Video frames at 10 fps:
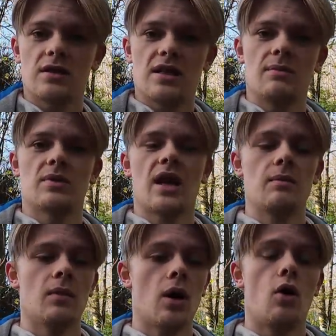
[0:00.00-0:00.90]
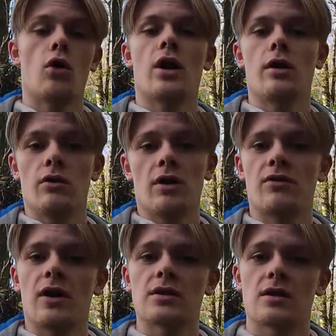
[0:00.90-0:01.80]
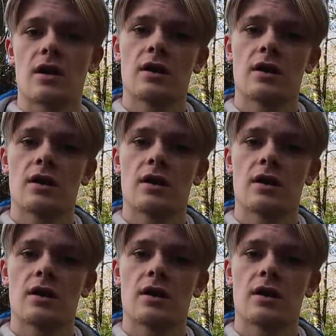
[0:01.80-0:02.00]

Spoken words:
the same time, or outer first.